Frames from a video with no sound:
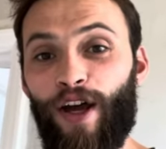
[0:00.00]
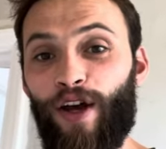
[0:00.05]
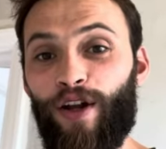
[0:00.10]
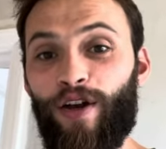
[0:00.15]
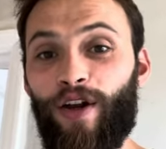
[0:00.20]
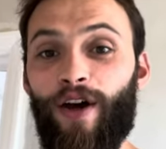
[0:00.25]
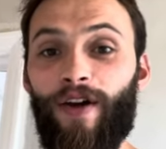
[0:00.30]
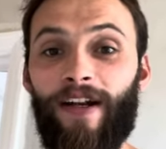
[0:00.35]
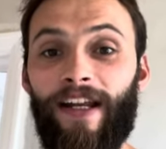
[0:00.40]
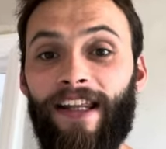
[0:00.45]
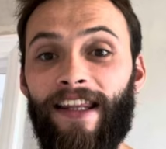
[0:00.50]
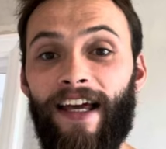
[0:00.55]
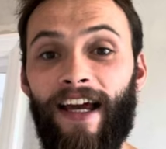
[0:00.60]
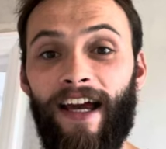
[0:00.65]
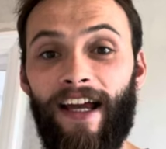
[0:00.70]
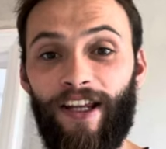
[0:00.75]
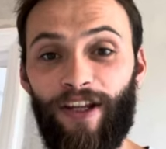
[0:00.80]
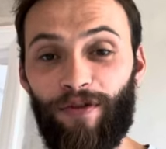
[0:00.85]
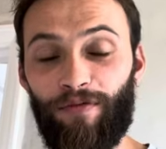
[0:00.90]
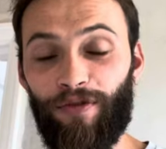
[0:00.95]
Not only
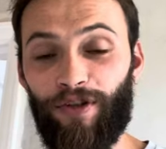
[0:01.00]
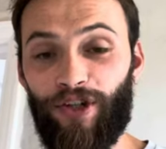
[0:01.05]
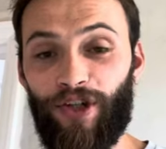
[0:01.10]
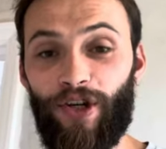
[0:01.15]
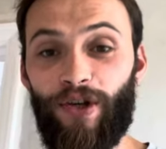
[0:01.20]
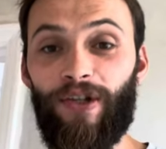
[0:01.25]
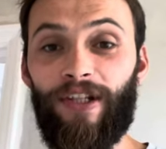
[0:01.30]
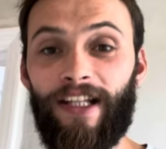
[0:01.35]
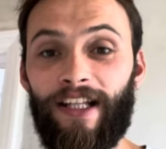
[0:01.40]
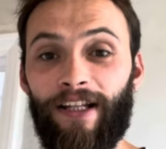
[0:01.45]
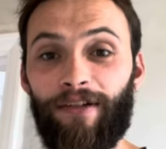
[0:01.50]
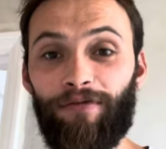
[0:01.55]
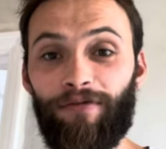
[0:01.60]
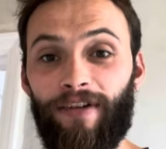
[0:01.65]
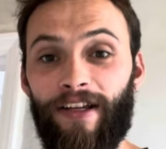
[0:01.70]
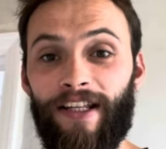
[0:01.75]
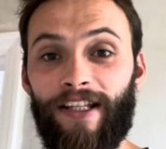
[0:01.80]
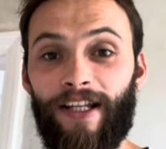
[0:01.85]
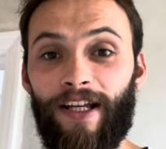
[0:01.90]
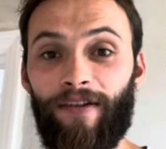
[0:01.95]
that, you're reducing the
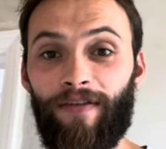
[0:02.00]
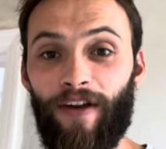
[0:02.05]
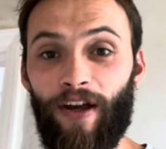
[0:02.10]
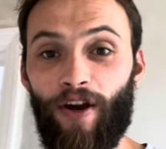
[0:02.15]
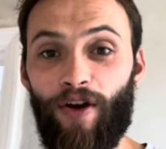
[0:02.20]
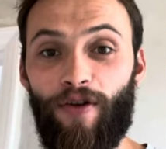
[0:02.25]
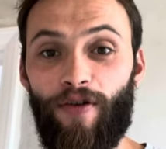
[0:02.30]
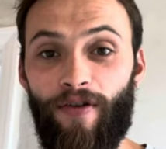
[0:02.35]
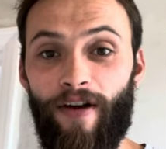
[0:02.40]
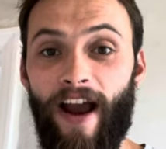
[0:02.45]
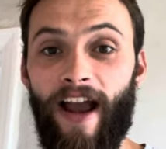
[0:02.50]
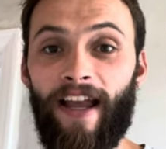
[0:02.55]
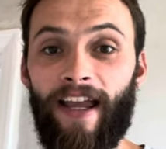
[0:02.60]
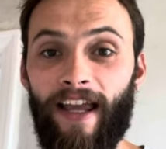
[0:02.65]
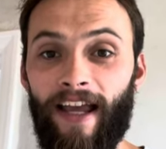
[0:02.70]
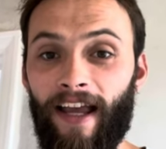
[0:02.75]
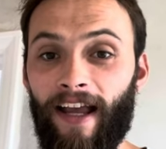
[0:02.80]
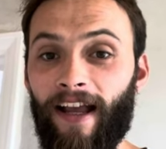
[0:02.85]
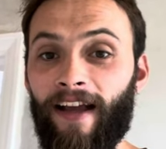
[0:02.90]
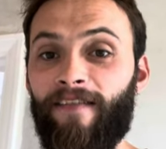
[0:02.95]
risk of it
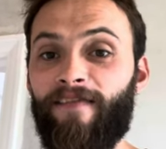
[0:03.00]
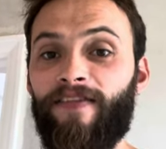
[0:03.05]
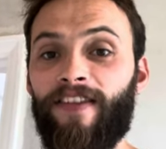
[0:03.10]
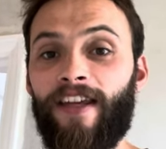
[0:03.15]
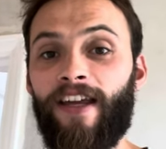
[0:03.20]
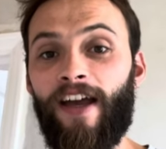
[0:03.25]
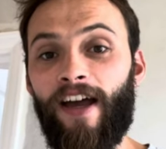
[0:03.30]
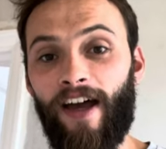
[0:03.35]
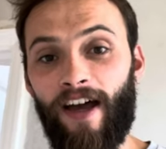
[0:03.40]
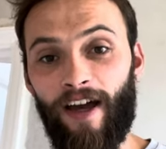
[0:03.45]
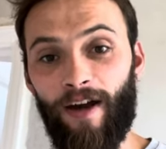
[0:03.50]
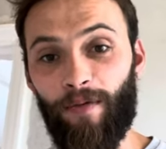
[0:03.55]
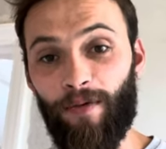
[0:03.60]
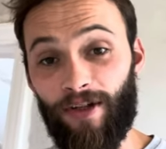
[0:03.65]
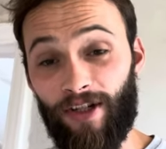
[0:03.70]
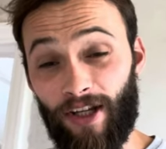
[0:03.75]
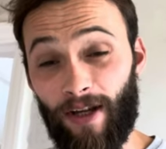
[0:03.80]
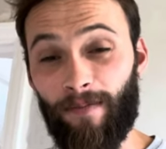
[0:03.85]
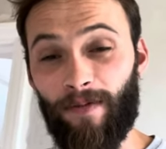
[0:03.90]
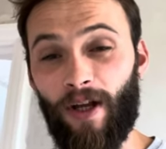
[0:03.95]
cracking, uh, which
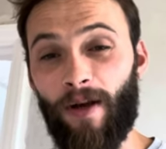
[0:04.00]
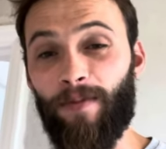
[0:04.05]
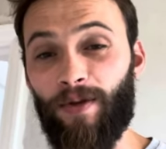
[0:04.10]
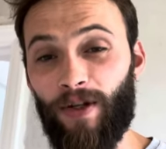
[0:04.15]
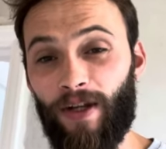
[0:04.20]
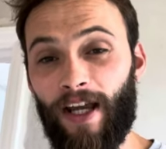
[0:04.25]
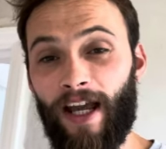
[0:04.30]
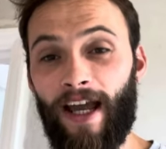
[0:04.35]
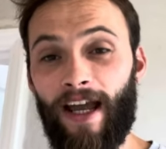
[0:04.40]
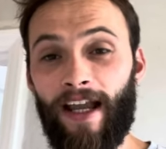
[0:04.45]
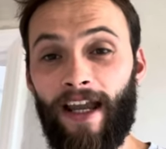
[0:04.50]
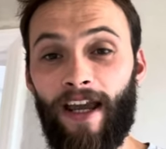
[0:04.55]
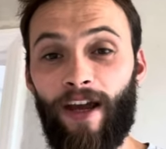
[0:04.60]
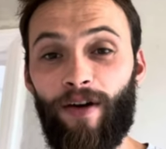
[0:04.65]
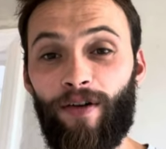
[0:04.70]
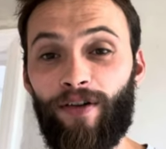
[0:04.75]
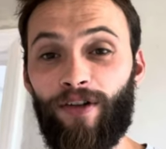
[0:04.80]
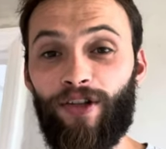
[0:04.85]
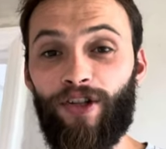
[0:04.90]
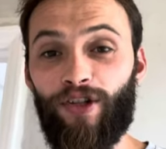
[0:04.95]
sometimes you can get
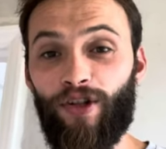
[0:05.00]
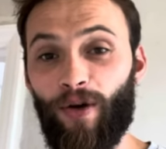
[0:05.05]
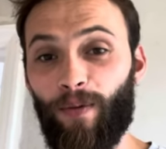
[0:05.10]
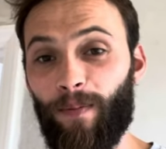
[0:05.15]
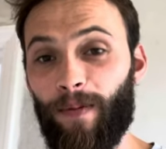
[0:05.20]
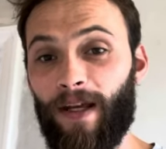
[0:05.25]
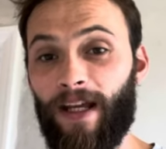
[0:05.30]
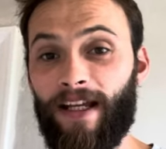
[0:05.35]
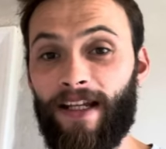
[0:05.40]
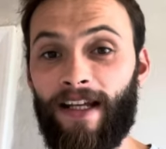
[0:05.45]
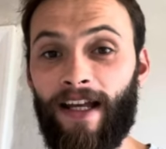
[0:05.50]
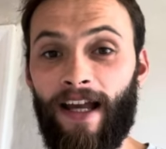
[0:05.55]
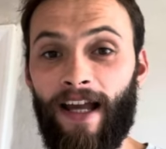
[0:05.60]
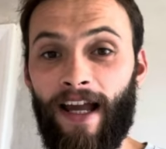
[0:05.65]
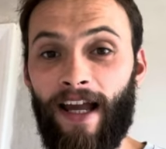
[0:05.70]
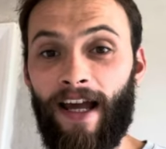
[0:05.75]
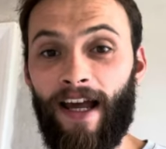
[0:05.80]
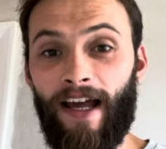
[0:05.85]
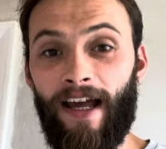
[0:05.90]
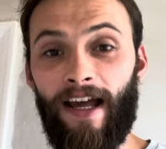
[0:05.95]
on a stop bead
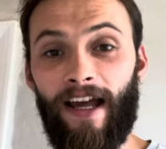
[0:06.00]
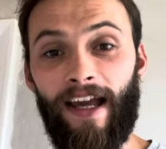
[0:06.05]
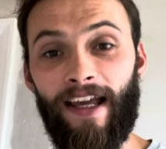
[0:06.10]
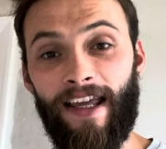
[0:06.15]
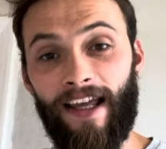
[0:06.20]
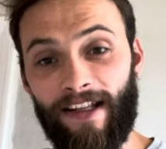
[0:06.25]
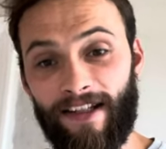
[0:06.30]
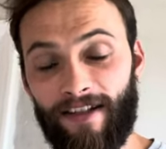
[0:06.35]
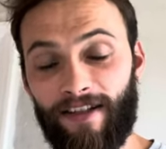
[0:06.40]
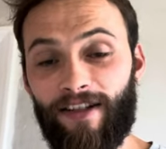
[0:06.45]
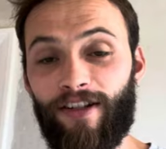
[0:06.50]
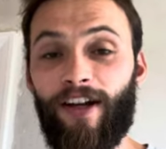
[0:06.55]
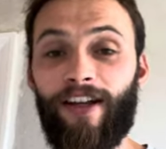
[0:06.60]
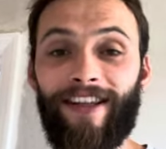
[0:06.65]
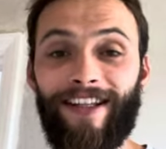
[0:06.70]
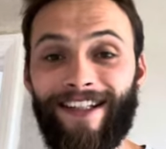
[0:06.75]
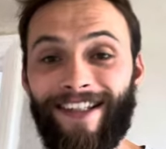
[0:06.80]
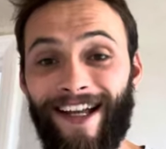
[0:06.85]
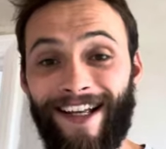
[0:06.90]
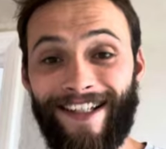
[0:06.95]
uh, against the side
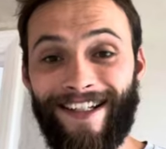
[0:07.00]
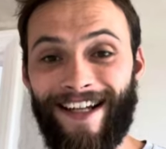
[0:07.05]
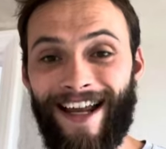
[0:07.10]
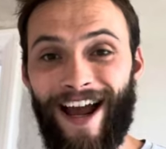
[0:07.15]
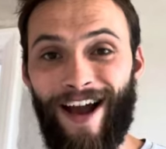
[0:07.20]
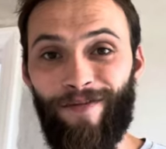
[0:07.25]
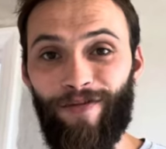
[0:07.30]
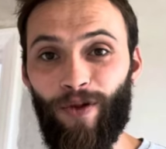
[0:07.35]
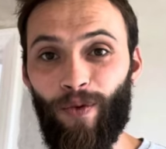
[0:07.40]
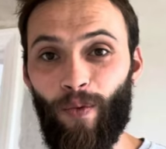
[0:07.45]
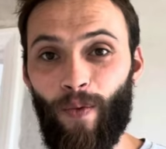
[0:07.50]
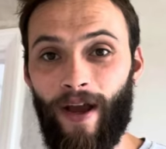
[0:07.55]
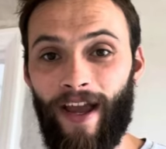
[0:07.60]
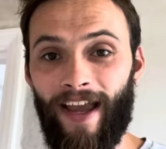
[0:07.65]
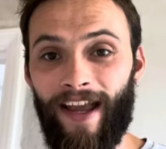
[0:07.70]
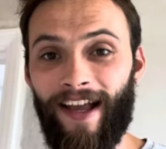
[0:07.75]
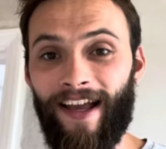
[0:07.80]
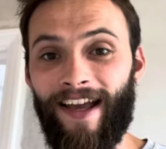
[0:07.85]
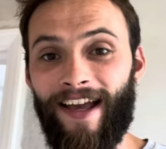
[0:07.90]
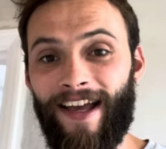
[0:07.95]
that doesn't have the
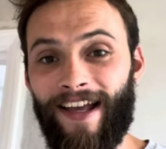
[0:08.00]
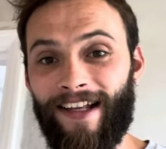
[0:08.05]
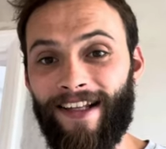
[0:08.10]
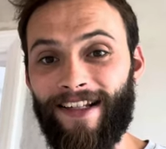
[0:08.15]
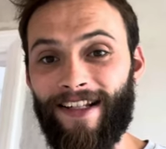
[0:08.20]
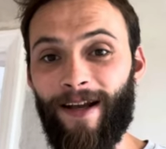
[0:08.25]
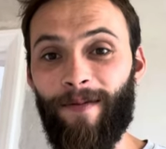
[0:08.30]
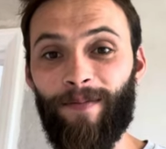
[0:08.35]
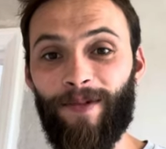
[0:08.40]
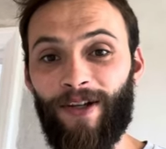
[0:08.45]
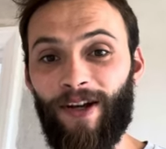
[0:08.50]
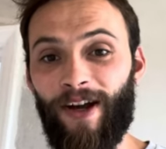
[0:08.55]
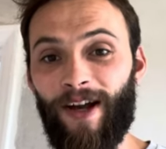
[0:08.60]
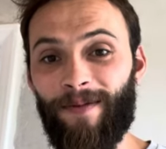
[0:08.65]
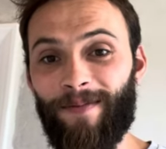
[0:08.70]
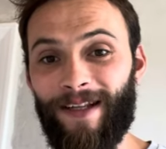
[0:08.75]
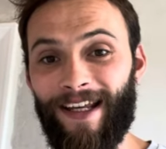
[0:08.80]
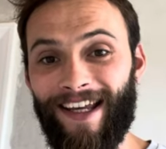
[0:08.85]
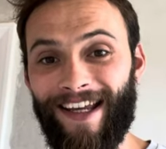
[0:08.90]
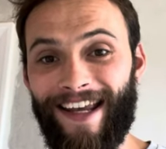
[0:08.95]
wing,
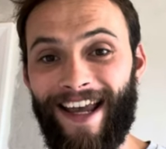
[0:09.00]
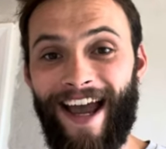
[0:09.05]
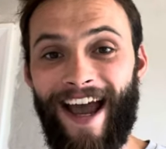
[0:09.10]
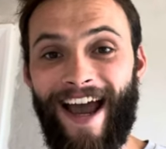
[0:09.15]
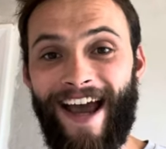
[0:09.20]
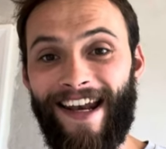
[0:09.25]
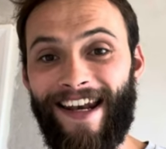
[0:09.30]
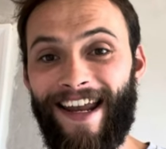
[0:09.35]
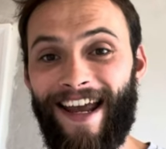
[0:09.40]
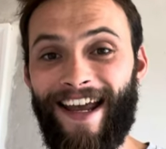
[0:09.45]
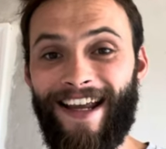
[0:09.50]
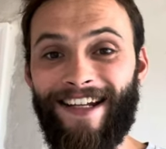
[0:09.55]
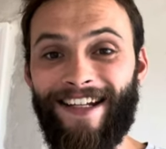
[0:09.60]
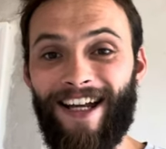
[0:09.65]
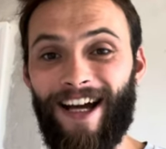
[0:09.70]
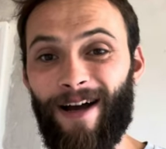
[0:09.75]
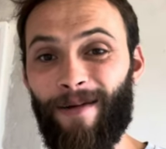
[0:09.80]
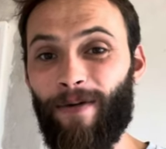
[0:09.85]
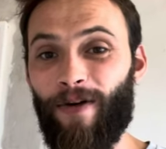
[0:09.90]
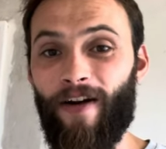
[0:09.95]
sometimes it can end
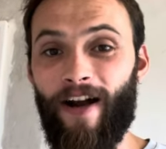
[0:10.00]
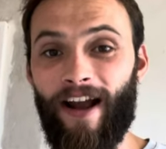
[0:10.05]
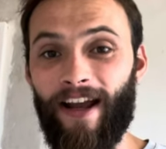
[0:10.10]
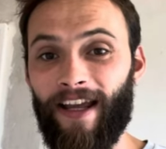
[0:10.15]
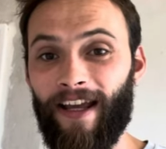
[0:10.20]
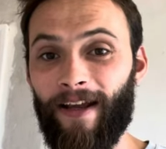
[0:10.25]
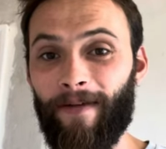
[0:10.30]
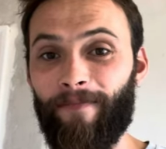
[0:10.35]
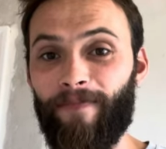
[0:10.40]
up cracking.